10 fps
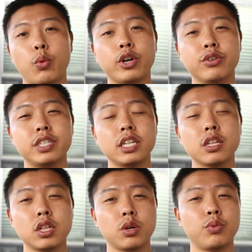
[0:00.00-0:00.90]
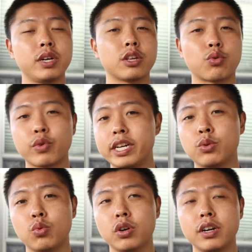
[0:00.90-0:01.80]
When you're dealing with
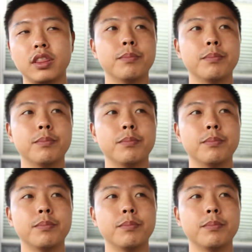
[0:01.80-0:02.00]
green wood,